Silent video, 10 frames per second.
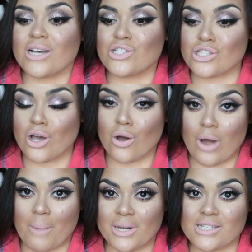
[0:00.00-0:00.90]
So
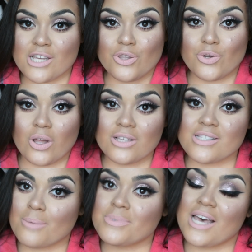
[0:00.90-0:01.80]
I'm going to take you through all the
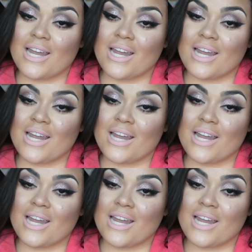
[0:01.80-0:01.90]
steps,